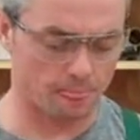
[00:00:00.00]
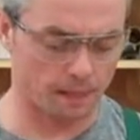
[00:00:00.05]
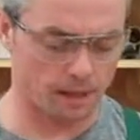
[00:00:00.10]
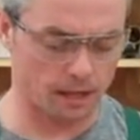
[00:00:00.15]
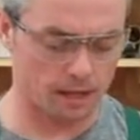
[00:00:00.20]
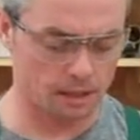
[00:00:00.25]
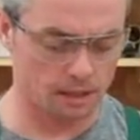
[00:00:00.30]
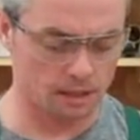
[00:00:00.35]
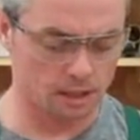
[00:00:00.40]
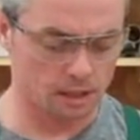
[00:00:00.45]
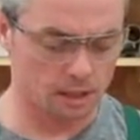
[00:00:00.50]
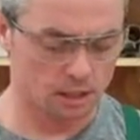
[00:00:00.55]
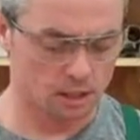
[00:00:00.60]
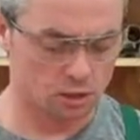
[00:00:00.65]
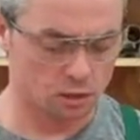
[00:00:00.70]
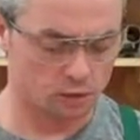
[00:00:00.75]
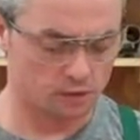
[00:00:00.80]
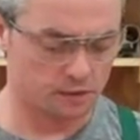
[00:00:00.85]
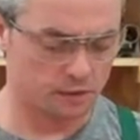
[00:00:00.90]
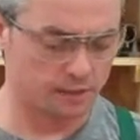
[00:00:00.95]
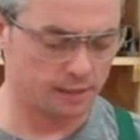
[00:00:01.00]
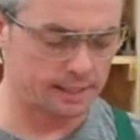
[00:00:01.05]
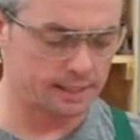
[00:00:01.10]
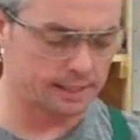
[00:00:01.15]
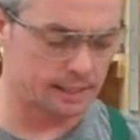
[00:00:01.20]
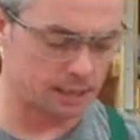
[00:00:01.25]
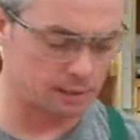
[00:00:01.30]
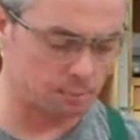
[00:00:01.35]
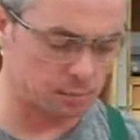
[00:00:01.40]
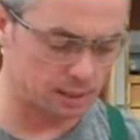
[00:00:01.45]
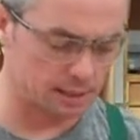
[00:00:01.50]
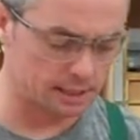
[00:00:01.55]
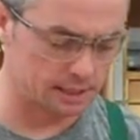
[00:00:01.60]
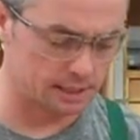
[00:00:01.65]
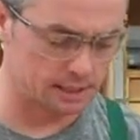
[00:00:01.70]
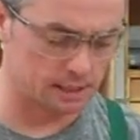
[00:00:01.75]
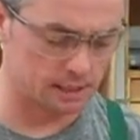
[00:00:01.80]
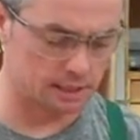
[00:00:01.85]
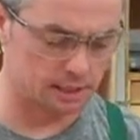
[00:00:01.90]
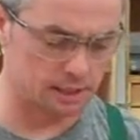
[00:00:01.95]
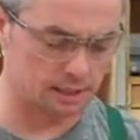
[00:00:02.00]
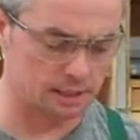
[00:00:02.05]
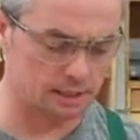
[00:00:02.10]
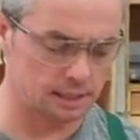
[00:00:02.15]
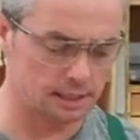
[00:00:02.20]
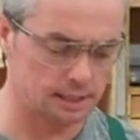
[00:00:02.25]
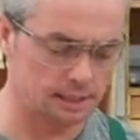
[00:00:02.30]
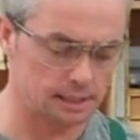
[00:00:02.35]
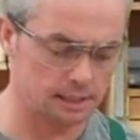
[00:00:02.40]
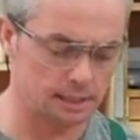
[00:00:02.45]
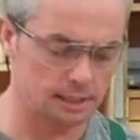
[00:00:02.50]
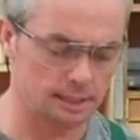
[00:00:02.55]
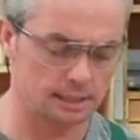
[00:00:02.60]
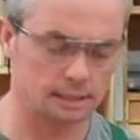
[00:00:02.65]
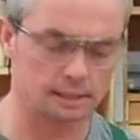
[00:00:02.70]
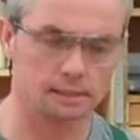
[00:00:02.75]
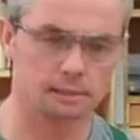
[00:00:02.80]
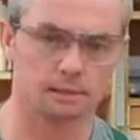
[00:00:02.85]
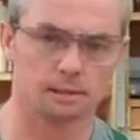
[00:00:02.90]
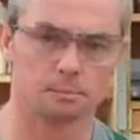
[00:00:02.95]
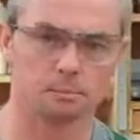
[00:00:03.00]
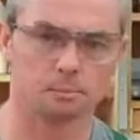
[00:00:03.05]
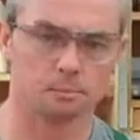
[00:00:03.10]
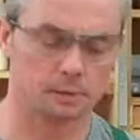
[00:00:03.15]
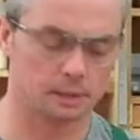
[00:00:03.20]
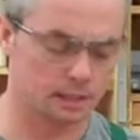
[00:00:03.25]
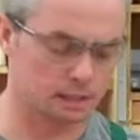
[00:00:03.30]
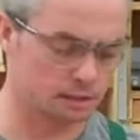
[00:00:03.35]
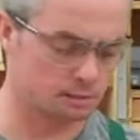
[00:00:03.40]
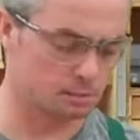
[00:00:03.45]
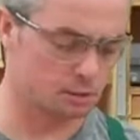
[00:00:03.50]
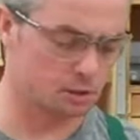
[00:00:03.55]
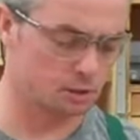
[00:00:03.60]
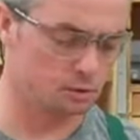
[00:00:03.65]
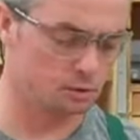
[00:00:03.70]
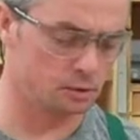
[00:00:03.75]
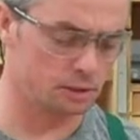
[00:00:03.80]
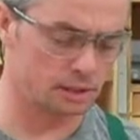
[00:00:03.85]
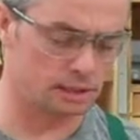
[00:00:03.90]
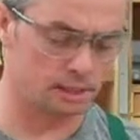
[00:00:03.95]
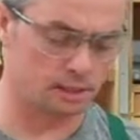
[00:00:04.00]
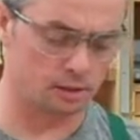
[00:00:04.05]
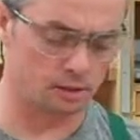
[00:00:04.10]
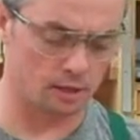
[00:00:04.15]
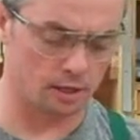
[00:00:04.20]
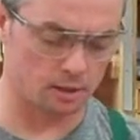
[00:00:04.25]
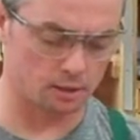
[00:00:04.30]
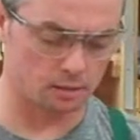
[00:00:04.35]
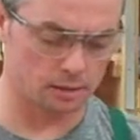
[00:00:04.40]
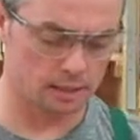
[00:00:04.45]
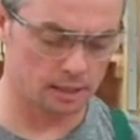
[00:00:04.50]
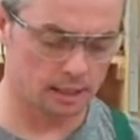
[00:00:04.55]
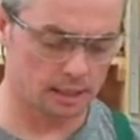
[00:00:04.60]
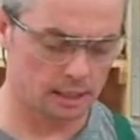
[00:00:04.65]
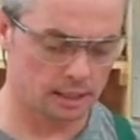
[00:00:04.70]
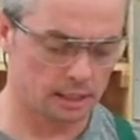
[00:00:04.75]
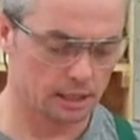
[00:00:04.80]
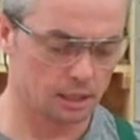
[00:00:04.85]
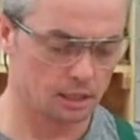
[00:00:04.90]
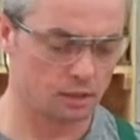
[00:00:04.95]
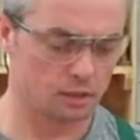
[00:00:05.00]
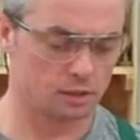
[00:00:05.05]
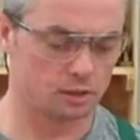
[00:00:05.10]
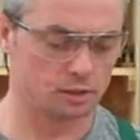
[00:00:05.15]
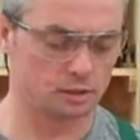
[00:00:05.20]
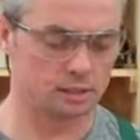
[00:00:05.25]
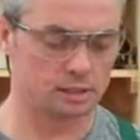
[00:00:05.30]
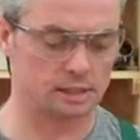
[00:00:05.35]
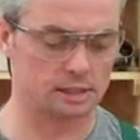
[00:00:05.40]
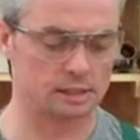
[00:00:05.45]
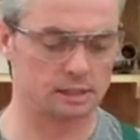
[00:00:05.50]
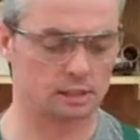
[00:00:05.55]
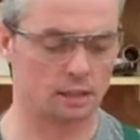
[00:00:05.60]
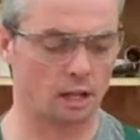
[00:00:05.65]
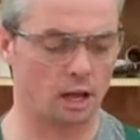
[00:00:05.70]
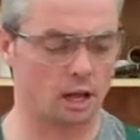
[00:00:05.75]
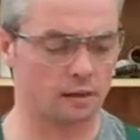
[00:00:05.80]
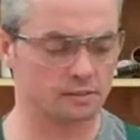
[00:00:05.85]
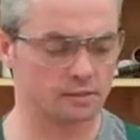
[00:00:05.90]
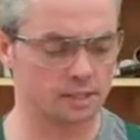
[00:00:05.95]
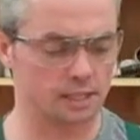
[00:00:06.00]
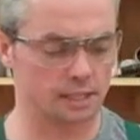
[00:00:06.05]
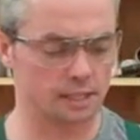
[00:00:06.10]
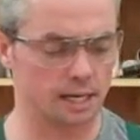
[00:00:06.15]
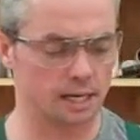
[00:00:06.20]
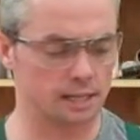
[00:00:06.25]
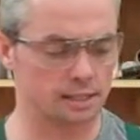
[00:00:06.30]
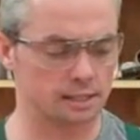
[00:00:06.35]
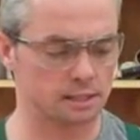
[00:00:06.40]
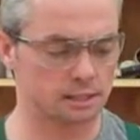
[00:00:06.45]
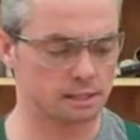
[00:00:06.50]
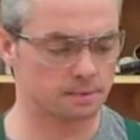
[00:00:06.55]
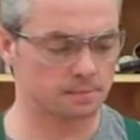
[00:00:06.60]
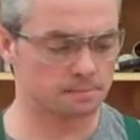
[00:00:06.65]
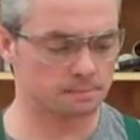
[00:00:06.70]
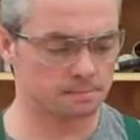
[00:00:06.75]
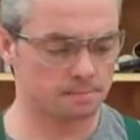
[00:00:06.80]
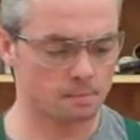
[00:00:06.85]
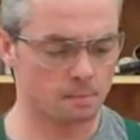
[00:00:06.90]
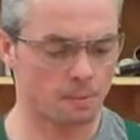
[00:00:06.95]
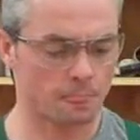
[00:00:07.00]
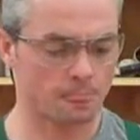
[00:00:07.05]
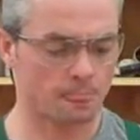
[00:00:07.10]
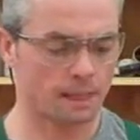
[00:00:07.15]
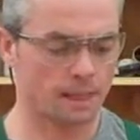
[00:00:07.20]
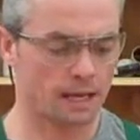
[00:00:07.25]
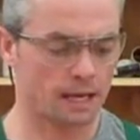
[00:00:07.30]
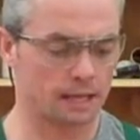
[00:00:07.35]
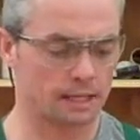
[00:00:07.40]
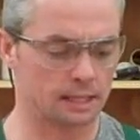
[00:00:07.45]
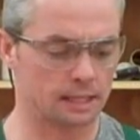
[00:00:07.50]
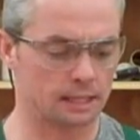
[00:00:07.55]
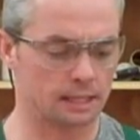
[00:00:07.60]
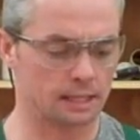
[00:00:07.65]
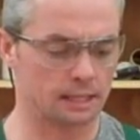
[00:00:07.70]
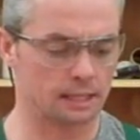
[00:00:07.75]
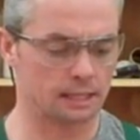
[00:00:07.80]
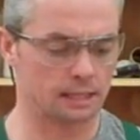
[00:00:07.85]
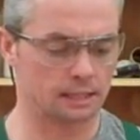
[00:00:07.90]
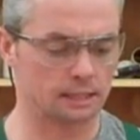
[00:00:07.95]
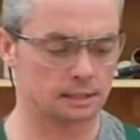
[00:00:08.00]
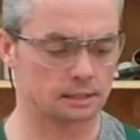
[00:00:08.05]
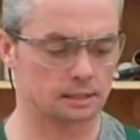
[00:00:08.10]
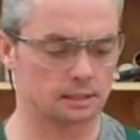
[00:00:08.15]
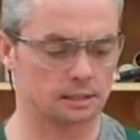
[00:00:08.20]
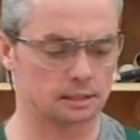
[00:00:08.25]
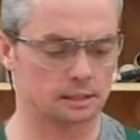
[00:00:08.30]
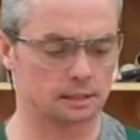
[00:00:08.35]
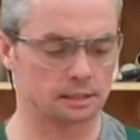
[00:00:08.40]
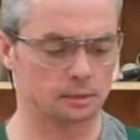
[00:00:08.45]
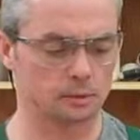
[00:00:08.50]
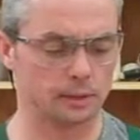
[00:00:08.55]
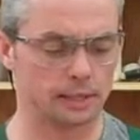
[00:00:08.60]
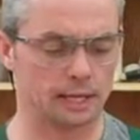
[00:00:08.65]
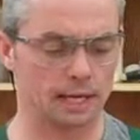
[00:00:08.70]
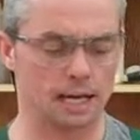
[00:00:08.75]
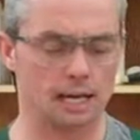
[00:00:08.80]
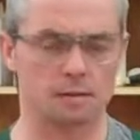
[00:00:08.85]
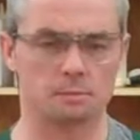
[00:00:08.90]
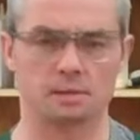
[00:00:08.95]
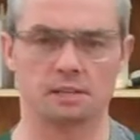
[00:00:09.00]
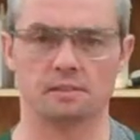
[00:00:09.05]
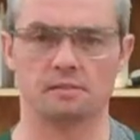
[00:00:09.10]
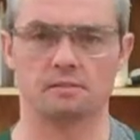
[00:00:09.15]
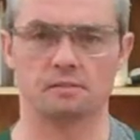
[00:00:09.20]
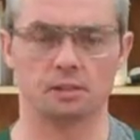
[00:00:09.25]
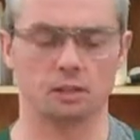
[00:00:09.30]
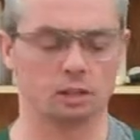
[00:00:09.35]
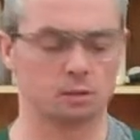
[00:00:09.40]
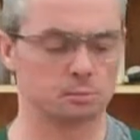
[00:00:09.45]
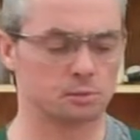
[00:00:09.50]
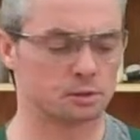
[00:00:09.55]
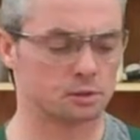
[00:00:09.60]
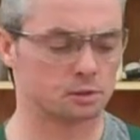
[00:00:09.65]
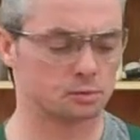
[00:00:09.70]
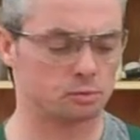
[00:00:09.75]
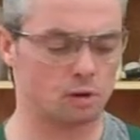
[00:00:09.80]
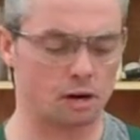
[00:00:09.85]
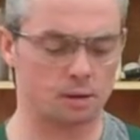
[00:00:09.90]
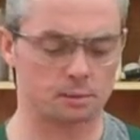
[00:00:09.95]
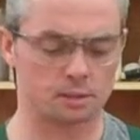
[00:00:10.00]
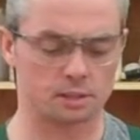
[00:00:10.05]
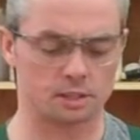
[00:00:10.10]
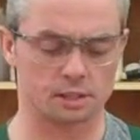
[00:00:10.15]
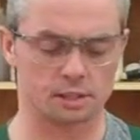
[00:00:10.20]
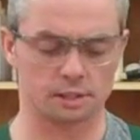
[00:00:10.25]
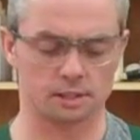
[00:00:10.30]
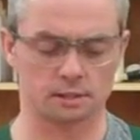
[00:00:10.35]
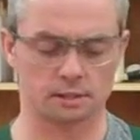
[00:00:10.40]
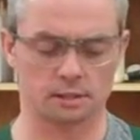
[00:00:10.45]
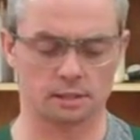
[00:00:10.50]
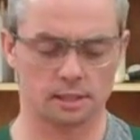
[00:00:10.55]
Okay, so if you're in tight places and you need to get some screws in or out, then you can use these little offset guys. And you can get them in Phillips, Robertson.